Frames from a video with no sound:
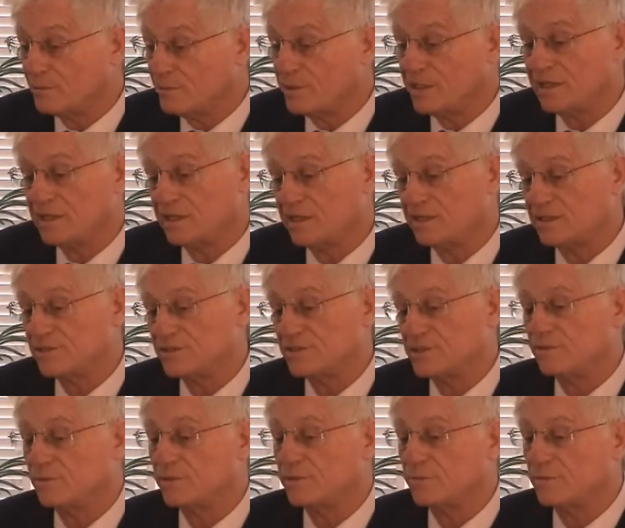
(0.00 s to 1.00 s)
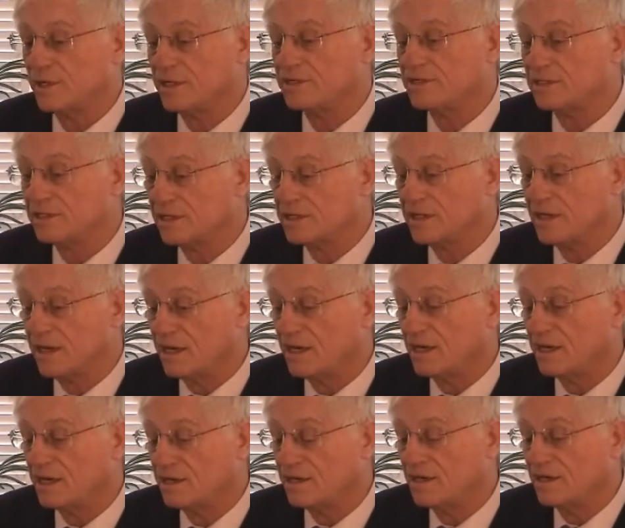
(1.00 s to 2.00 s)
beings than we presently
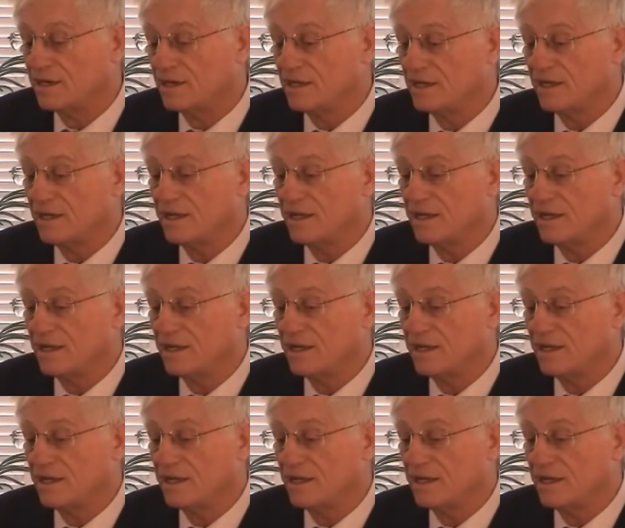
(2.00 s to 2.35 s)
are.